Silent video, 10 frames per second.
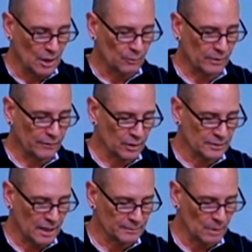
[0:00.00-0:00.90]
reverse
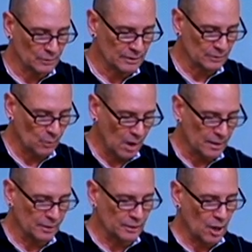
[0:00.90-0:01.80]
osmosis
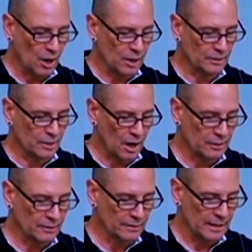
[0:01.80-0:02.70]
water, yard,
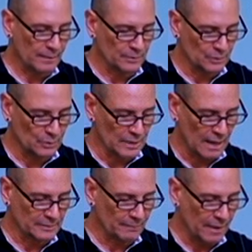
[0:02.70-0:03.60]
gardener that comes 2
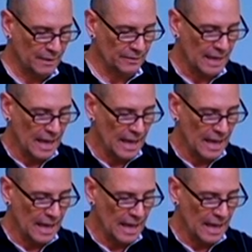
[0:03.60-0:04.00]
times a month,